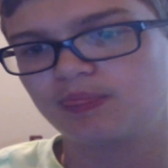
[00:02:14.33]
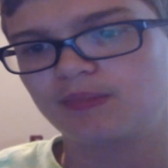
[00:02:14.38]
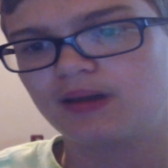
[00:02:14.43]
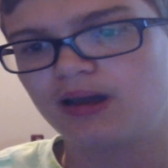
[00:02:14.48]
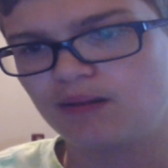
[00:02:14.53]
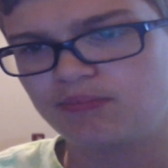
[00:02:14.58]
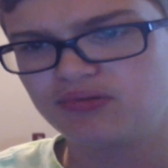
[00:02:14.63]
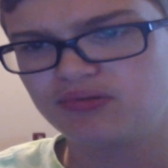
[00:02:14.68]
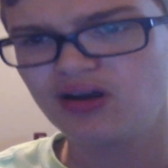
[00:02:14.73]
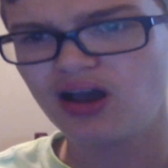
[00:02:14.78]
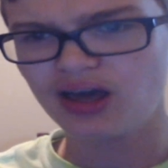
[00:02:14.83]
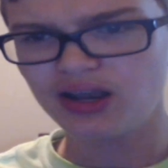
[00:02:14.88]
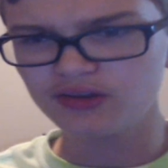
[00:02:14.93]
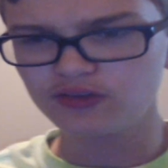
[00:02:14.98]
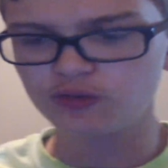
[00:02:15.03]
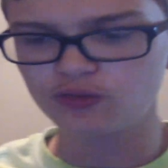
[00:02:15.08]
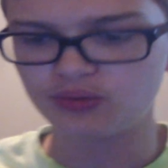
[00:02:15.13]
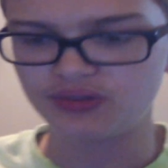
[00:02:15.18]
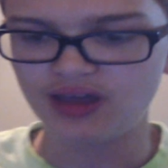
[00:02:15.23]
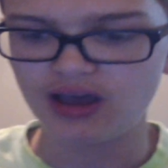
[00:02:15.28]
a
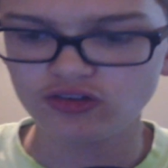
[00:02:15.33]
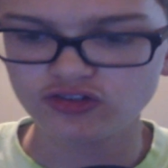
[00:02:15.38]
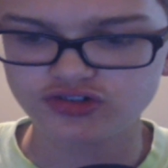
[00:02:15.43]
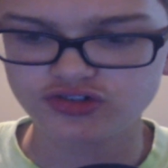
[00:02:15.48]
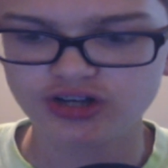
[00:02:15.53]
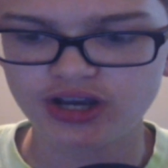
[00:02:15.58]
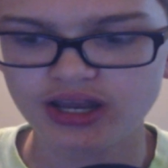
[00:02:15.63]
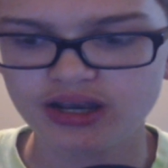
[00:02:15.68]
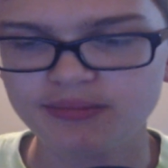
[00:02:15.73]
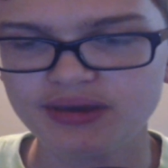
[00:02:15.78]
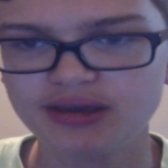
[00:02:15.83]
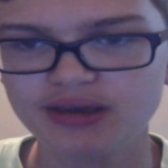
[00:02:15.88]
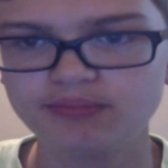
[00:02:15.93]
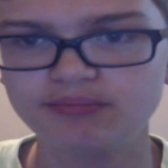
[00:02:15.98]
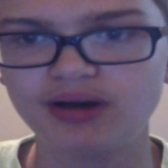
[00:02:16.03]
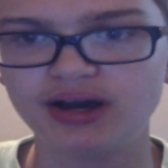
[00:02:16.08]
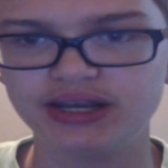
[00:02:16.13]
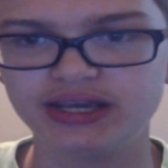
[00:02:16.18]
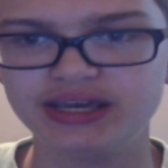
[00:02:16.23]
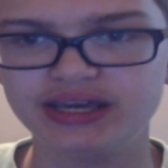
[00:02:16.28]
product without trying to make
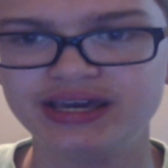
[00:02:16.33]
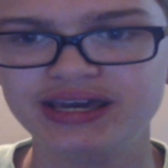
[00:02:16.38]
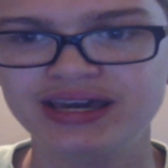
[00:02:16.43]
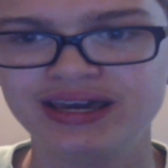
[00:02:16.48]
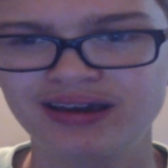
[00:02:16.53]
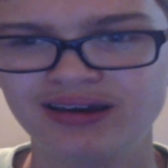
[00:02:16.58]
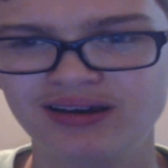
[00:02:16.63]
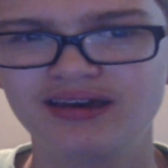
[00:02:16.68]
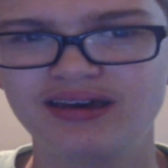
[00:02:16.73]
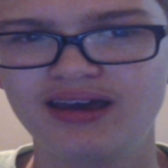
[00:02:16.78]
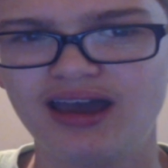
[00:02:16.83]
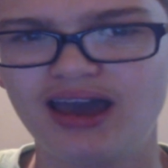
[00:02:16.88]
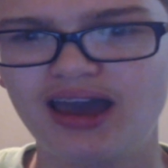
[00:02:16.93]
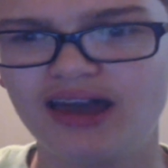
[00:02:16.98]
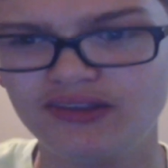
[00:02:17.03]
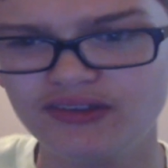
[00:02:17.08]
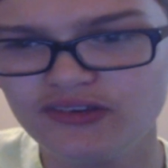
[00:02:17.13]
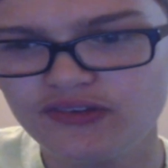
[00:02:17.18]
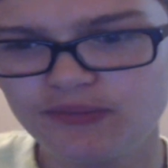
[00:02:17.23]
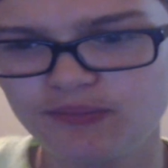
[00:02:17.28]
money,
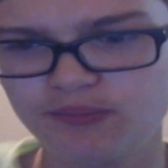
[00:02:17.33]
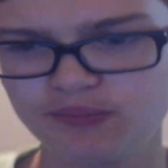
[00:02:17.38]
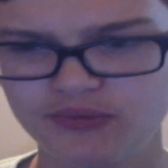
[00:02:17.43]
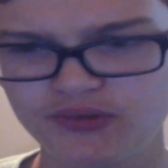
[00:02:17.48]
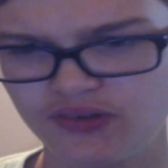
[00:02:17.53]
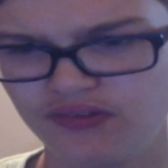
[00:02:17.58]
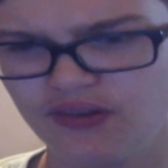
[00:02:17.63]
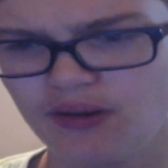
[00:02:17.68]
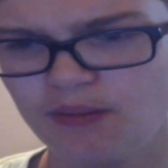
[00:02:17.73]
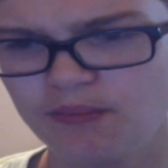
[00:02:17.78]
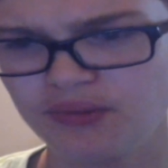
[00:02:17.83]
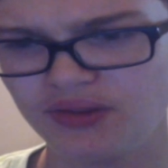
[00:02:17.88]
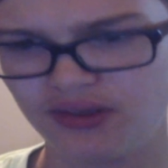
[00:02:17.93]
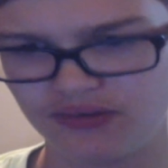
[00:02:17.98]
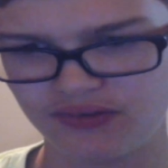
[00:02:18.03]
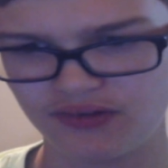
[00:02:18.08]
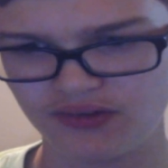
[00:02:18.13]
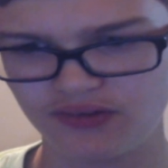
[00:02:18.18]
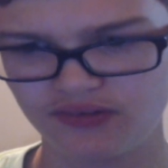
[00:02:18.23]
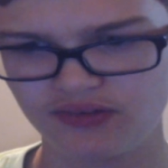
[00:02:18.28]
at least to some
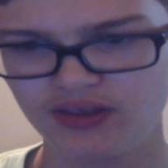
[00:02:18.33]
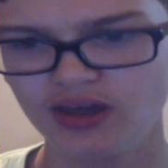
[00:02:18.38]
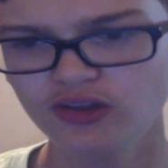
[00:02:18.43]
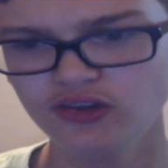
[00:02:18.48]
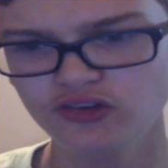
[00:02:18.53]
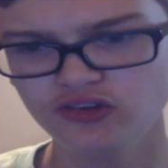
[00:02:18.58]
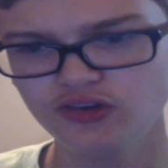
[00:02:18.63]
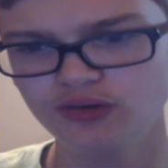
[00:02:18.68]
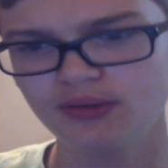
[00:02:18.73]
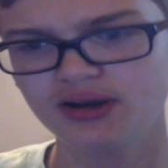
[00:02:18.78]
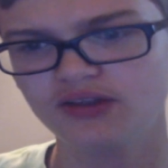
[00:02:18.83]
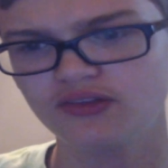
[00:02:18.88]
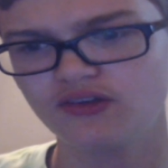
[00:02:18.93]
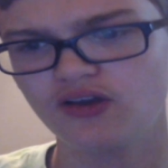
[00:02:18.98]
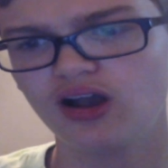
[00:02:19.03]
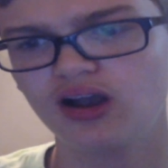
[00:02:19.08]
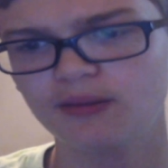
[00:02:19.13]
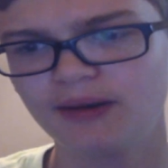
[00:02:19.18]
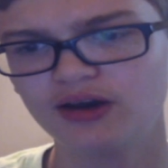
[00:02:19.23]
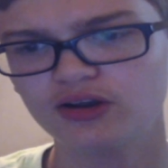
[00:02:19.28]
places. The other two we're going to
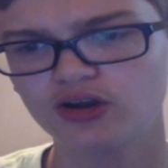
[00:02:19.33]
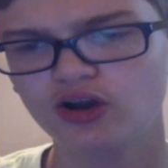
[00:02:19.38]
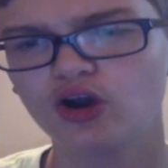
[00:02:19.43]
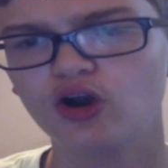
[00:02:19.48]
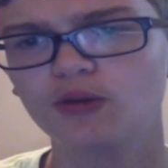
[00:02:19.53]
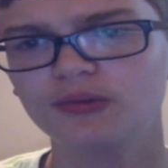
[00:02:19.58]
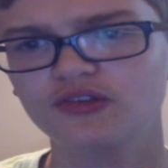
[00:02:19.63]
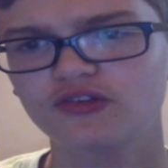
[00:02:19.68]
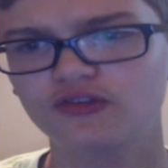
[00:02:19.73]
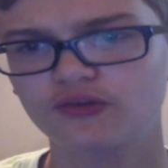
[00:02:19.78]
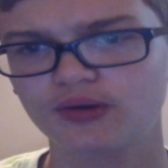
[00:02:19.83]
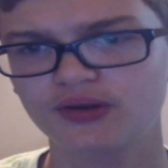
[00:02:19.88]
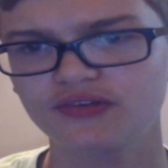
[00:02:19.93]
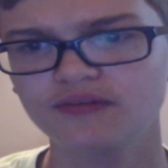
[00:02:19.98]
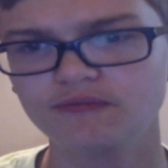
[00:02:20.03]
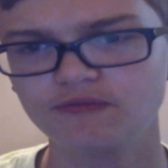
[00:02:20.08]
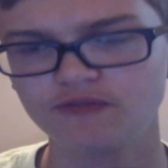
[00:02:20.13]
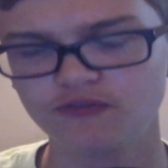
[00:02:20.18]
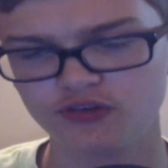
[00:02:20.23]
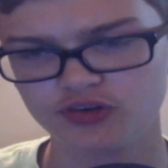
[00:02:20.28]
talk about are open source
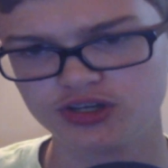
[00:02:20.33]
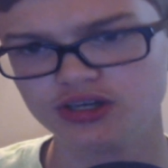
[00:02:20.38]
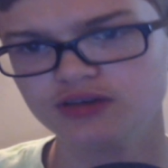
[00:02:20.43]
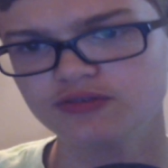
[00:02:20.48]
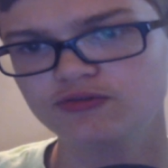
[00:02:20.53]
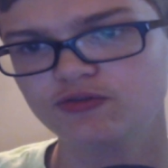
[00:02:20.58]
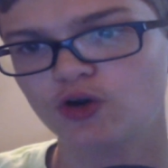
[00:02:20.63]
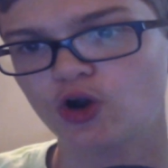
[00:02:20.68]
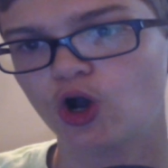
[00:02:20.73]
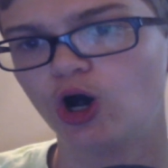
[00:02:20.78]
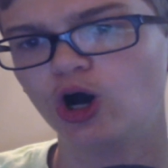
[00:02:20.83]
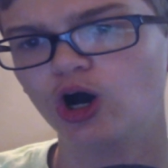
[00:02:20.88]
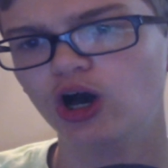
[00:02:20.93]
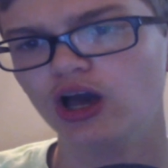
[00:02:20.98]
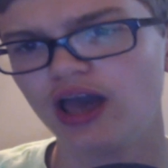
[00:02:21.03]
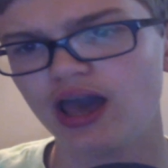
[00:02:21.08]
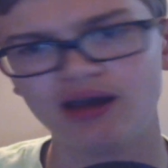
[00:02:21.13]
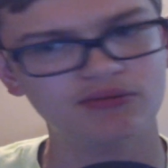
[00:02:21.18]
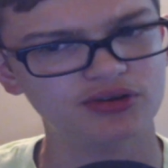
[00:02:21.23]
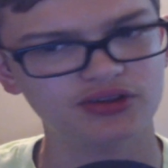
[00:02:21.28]
and free for
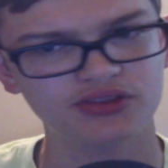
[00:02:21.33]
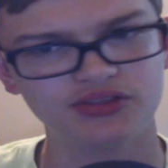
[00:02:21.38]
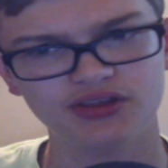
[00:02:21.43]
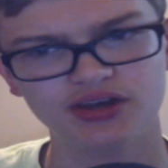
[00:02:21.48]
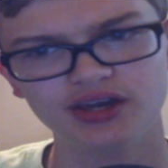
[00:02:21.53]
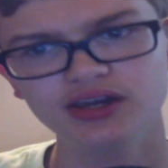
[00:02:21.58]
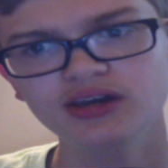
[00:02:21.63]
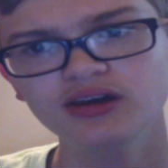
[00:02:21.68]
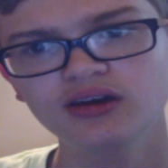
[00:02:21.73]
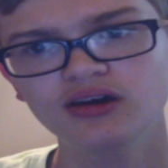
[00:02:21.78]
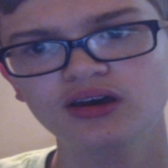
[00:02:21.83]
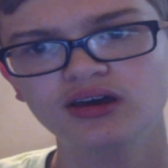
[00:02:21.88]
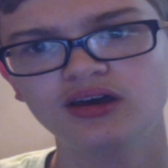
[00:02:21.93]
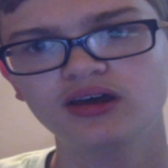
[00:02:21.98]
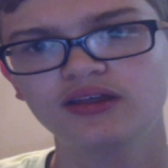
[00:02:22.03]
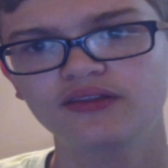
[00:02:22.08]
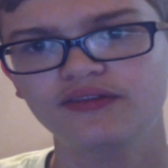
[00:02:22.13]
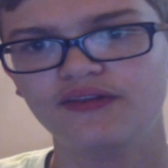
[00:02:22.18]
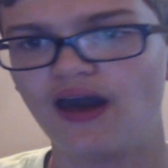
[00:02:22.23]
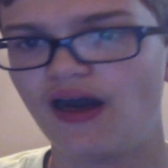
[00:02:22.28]
everything
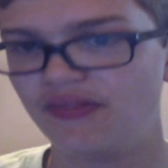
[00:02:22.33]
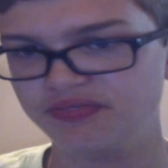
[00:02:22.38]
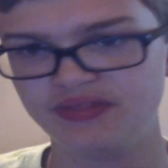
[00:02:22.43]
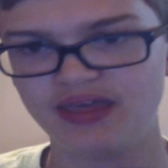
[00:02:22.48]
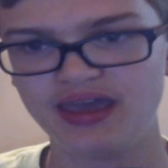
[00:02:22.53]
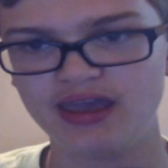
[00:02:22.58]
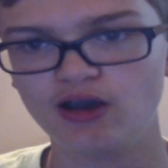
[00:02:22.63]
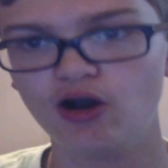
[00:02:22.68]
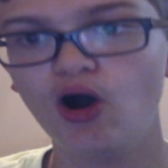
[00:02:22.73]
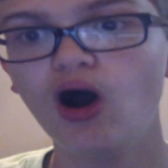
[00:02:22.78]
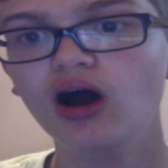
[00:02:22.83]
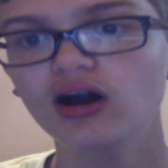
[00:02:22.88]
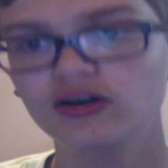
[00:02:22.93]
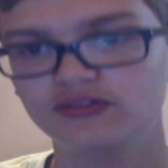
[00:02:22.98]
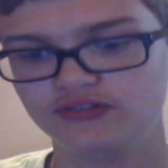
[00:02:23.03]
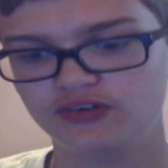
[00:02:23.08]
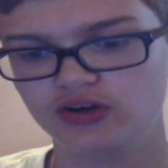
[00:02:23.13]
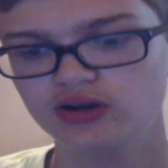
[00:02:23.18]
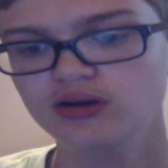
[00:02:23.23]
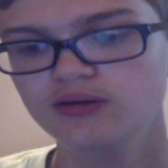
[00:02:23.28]
that they
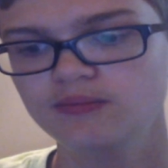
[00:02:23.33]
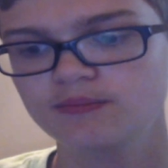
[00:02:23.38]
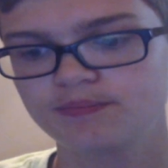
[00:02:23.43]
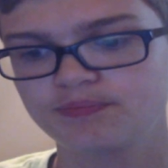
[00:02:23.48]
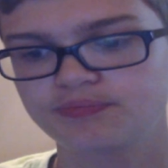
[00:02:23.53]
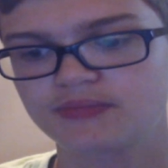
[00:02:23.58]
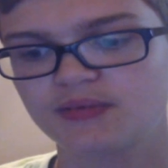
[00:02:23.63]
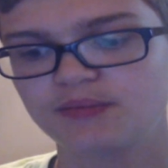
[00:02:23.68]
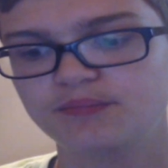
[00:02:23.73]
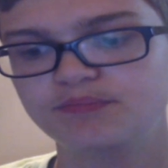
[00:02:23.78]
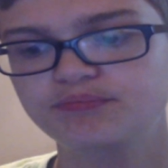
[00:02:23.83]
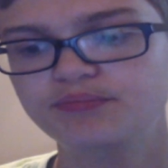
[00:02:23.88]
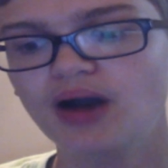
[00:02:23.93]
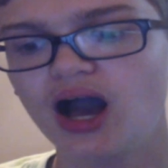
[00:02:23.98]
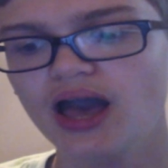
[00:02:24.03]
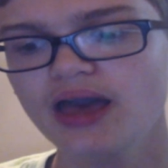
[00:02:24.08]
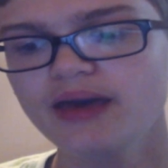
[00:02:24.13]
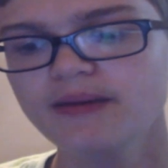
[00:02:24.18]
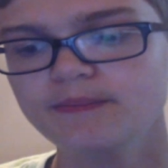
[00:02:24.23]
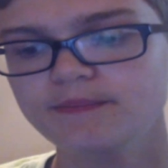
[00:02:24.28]
offer,
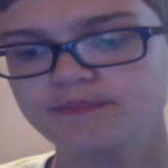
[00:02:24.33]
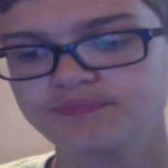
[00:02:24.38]
but